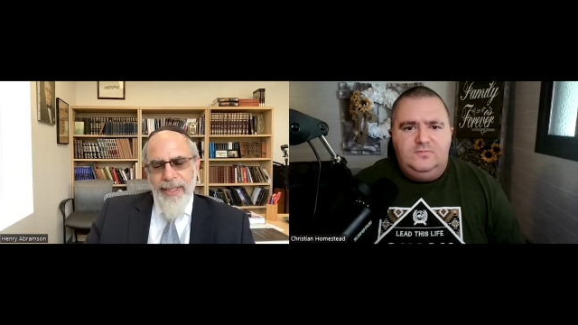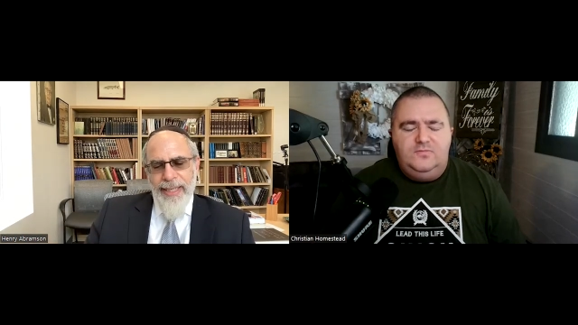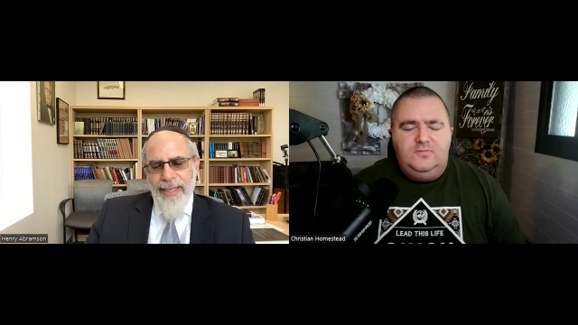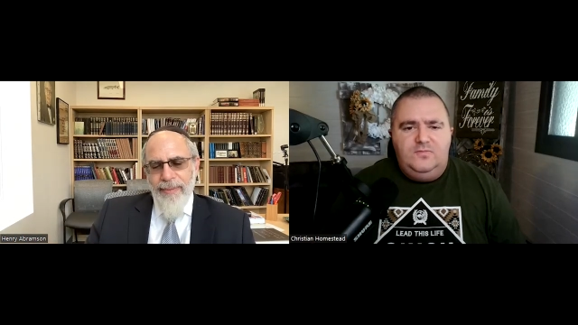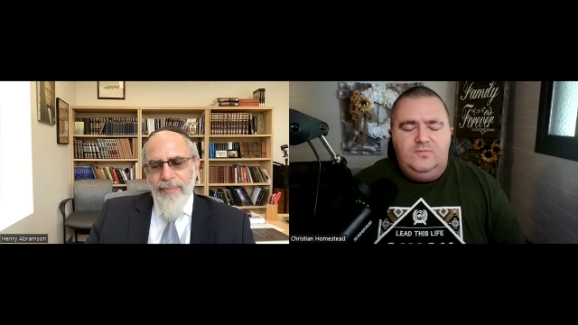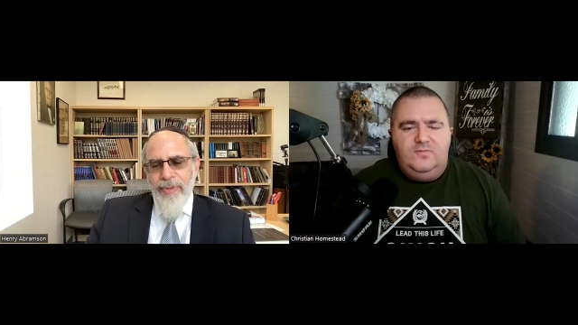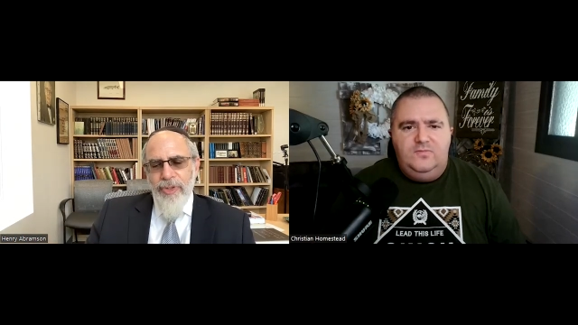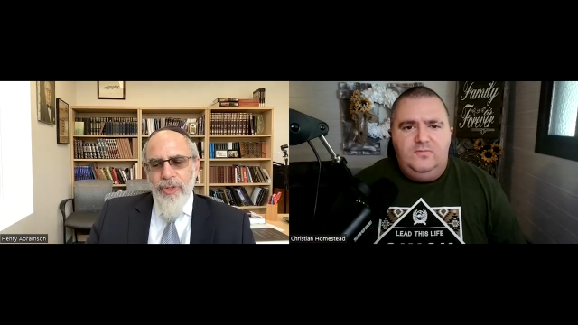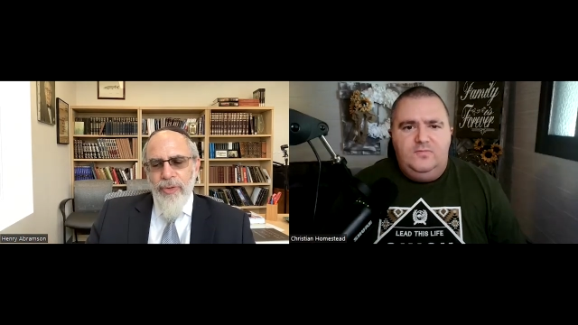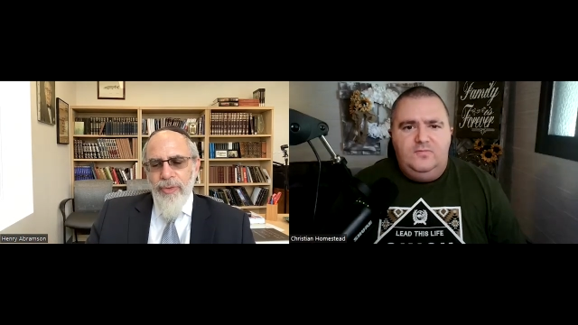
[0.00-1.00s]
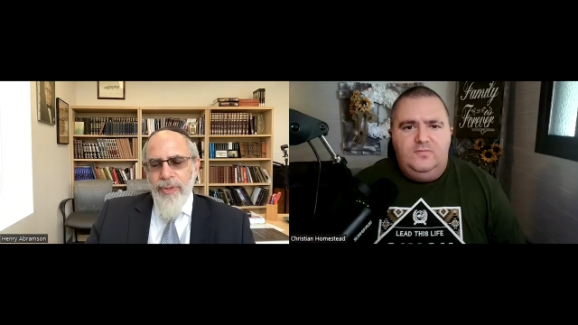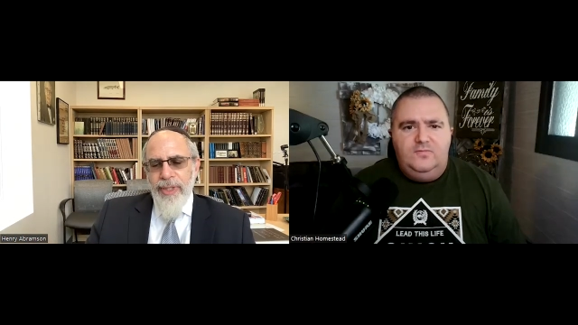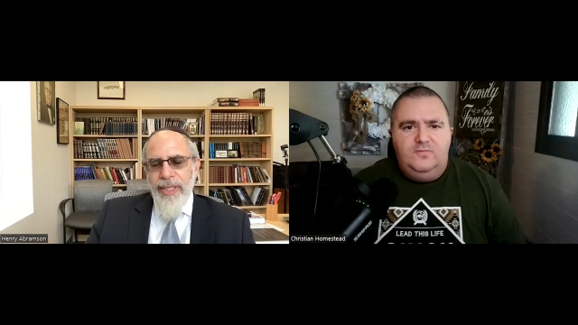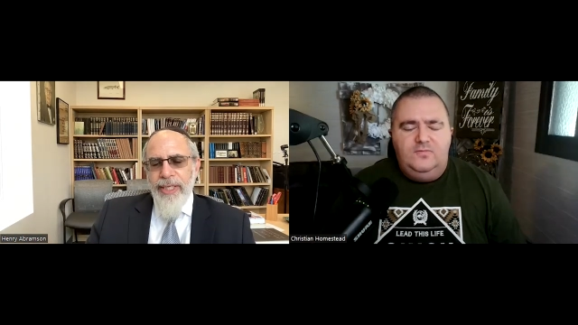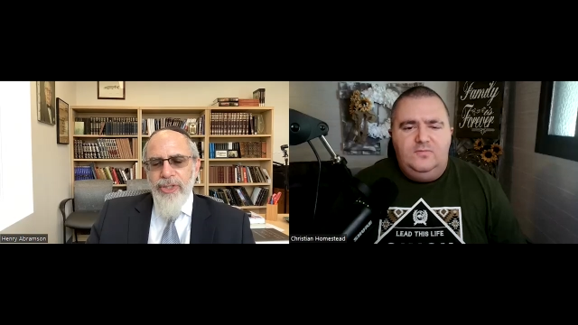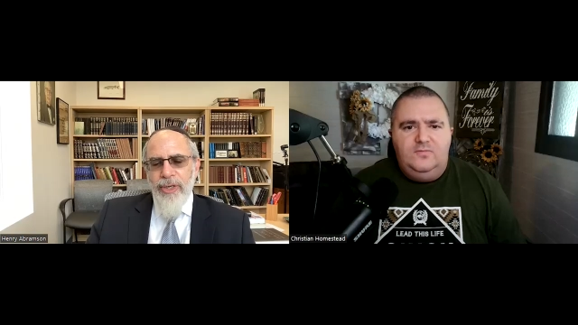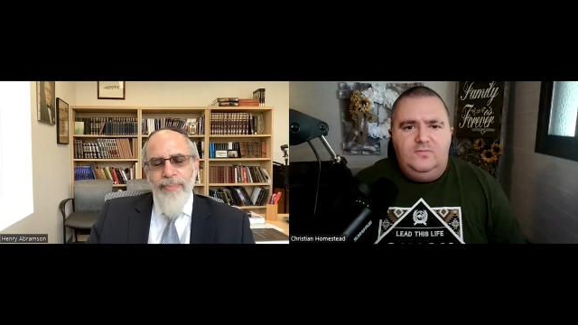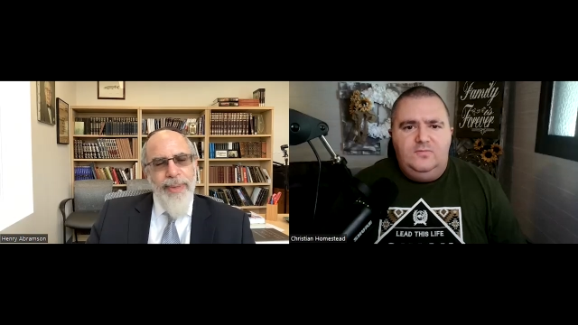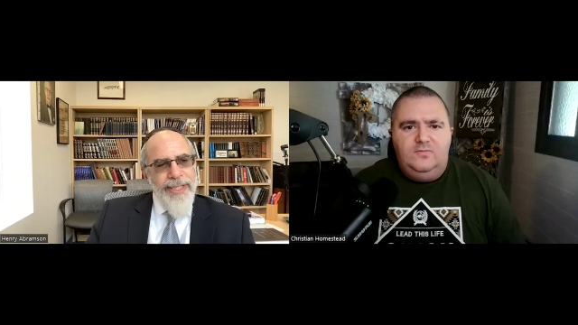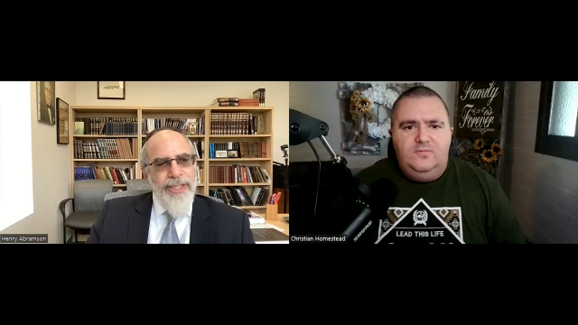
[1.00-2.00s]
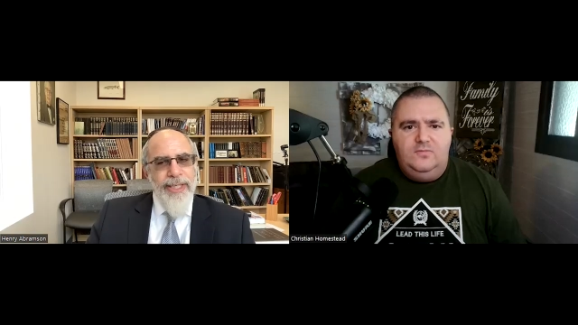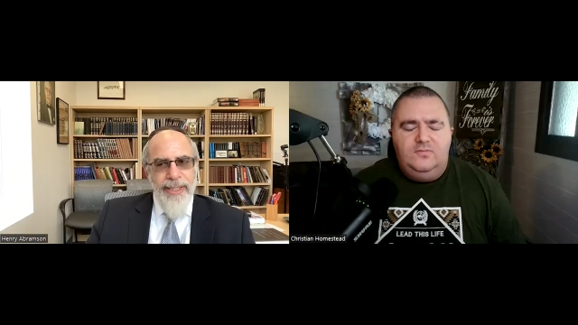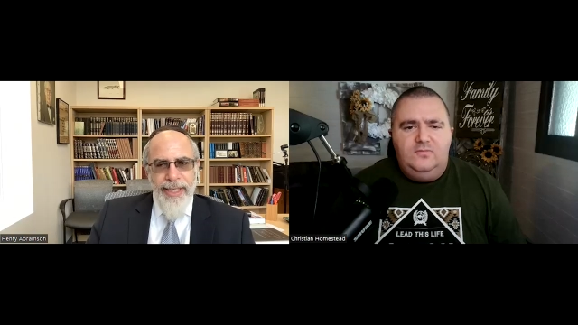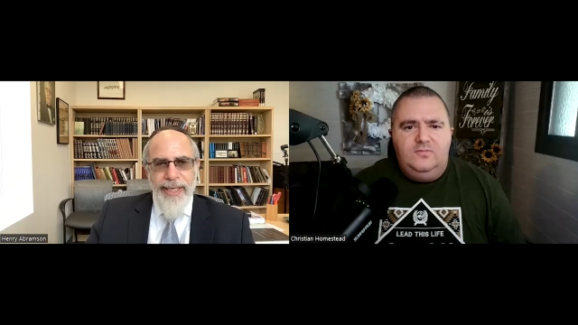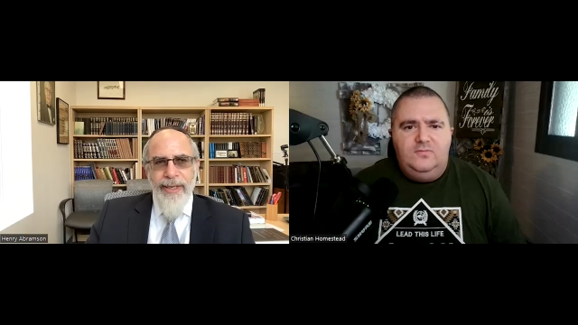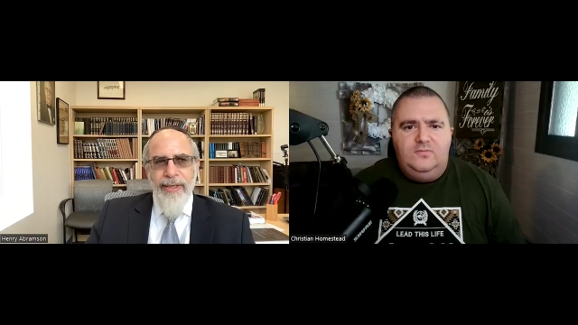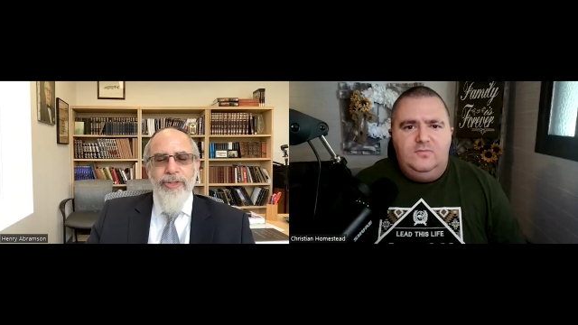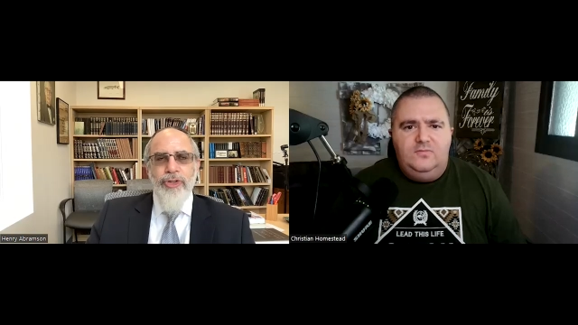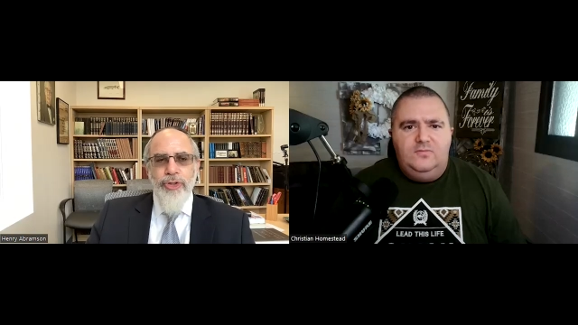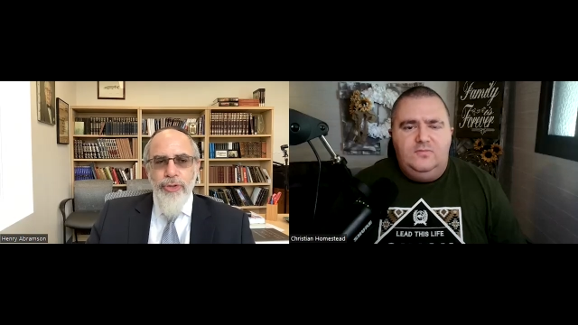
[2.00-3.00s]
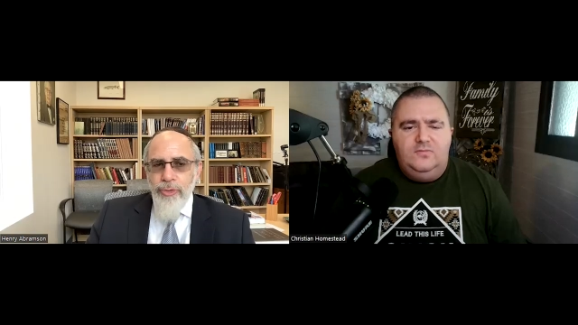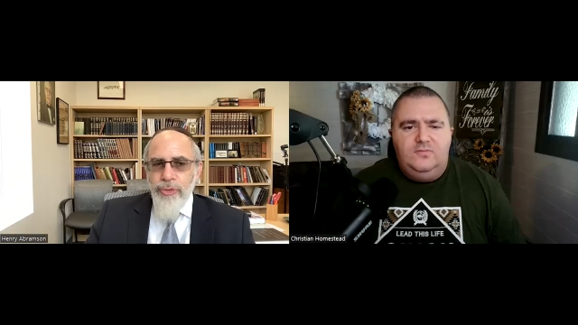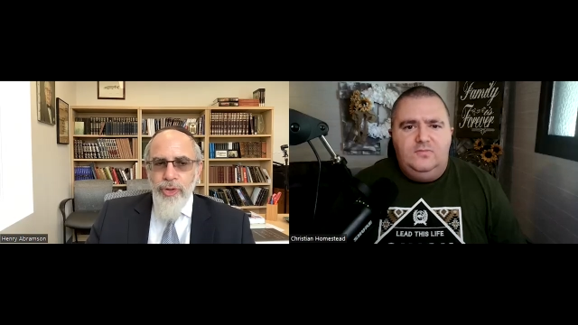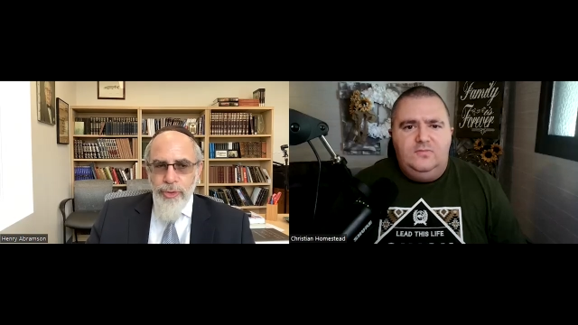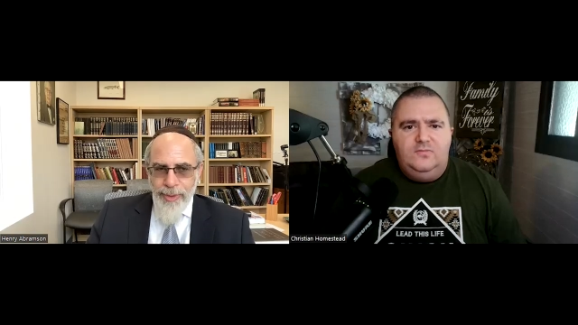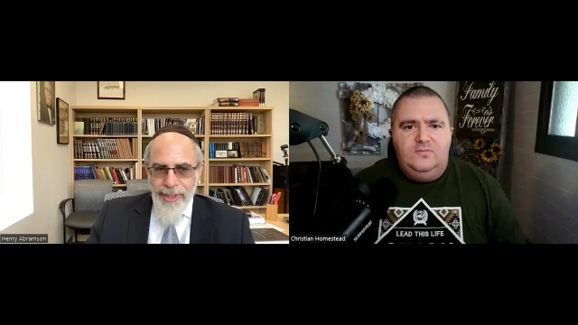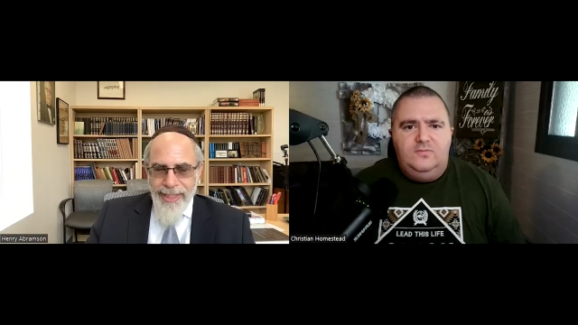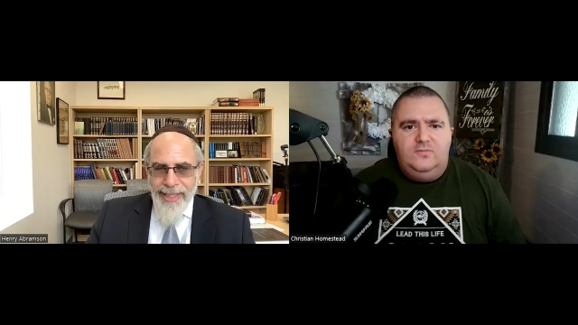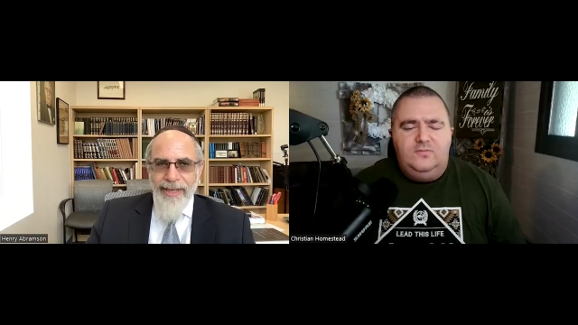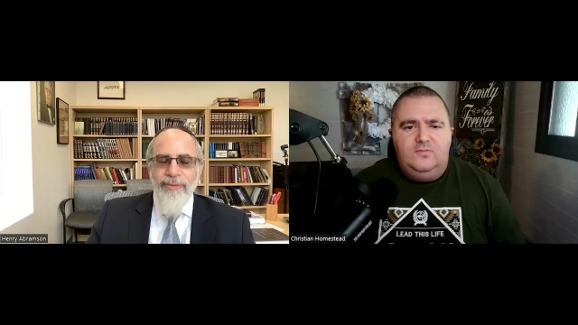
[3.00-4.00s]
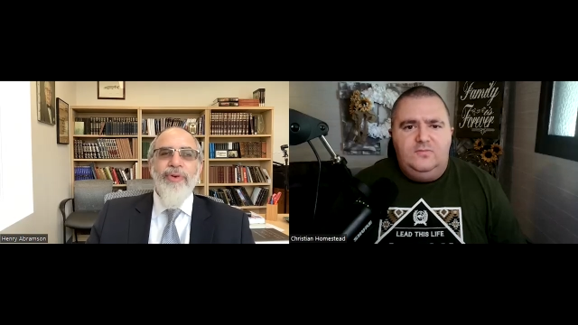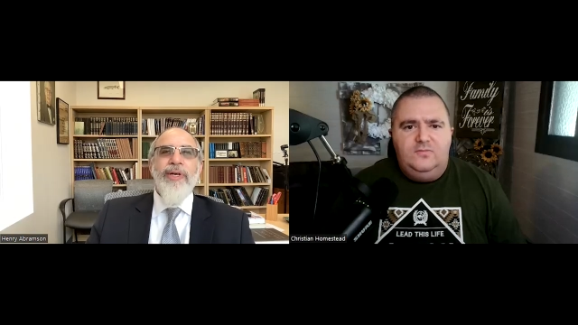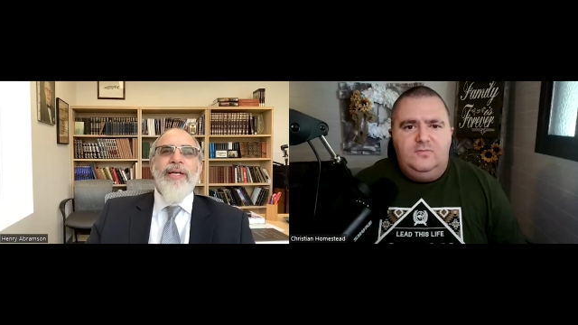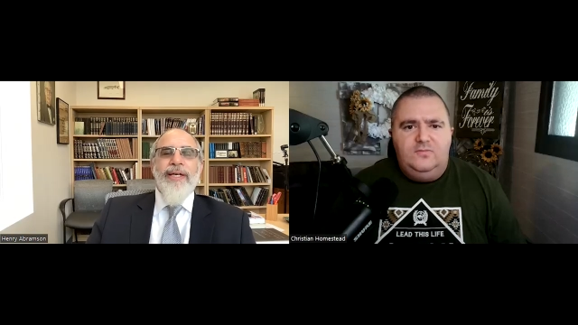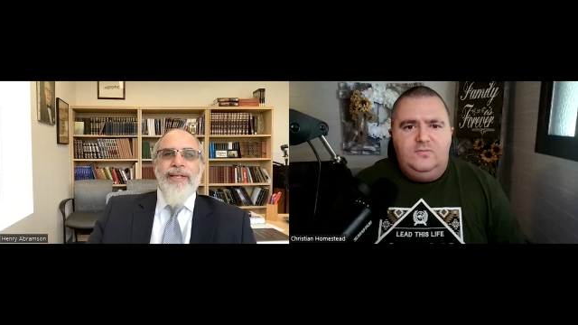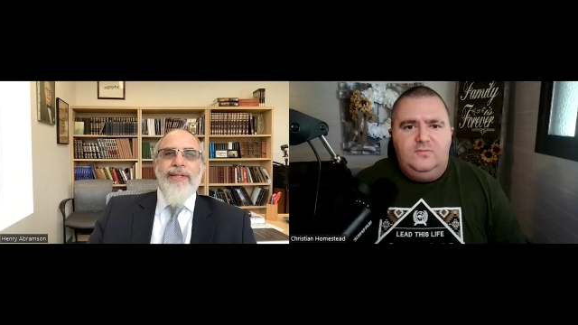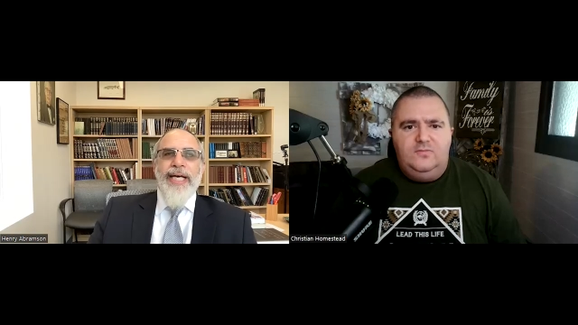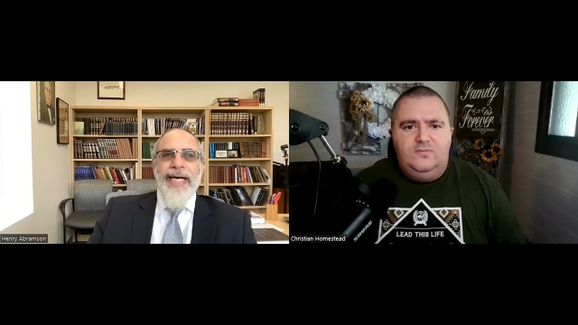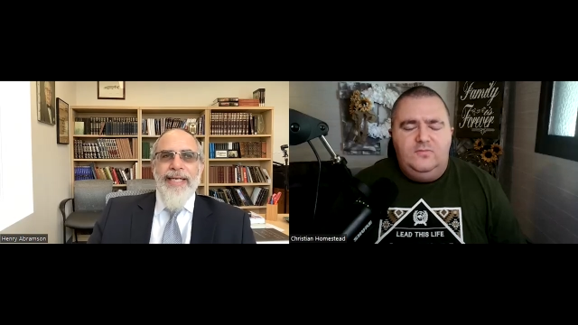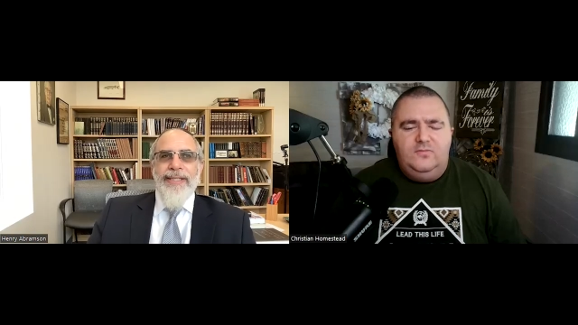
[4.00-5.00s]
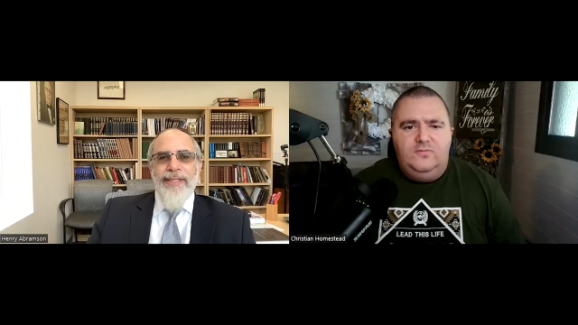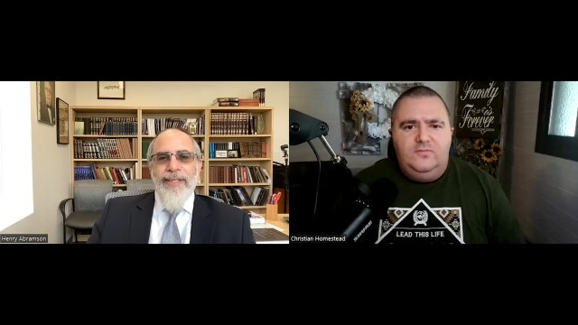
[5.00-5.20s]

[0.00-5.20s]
Speaker 1: Um, so these are basically Jews who believe that